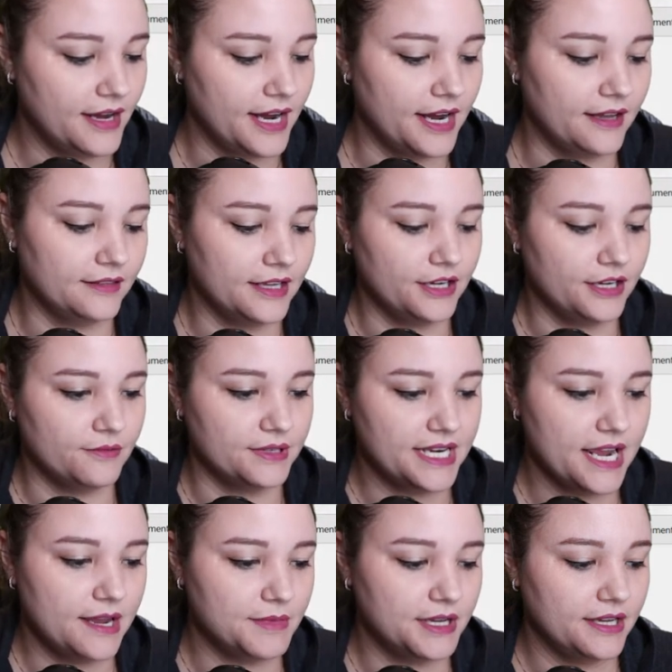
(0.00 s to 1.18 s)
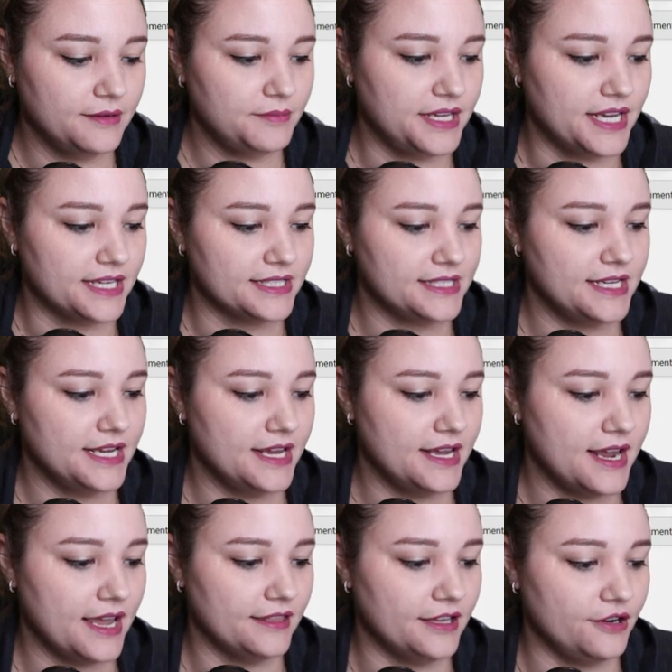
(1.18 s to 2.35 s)
And then you would name it
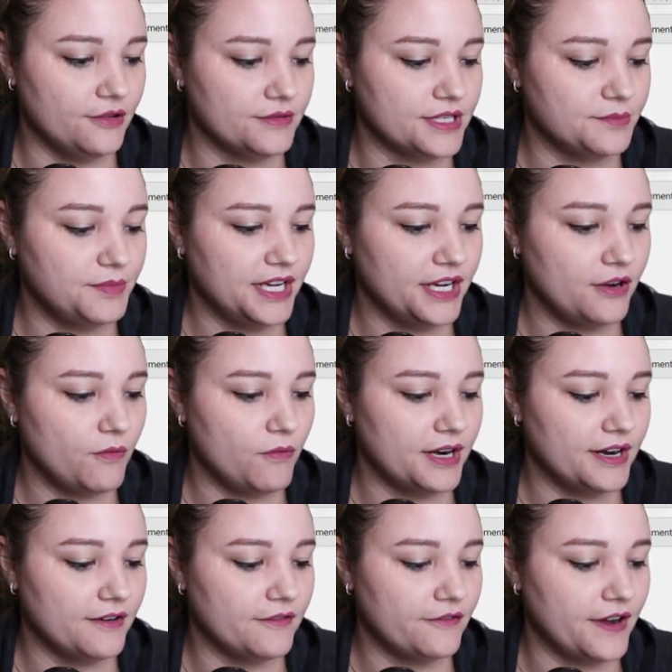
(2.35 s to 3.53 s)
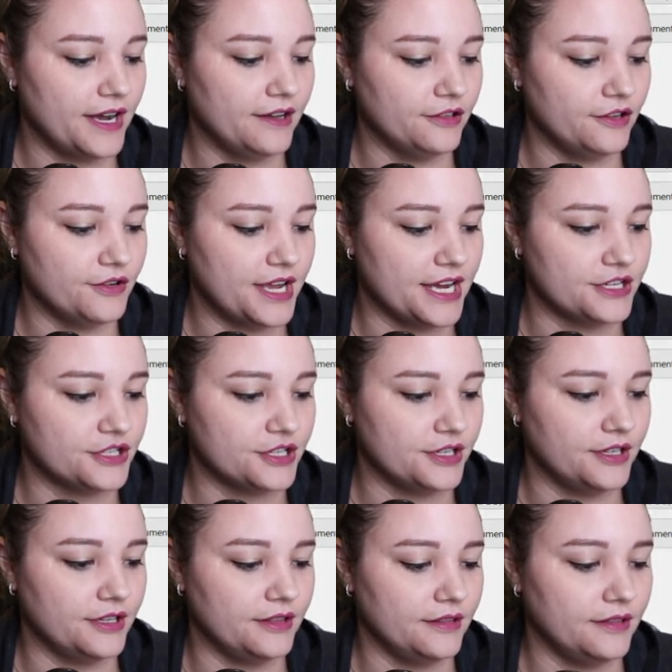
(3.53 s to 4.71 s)
PSD, and then you would just pick whatever file
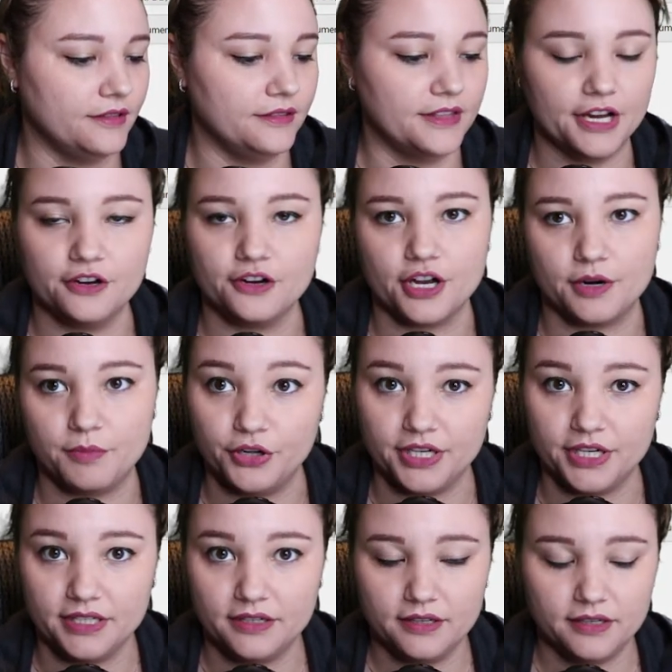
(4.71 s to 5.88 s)
location that you're going to put it.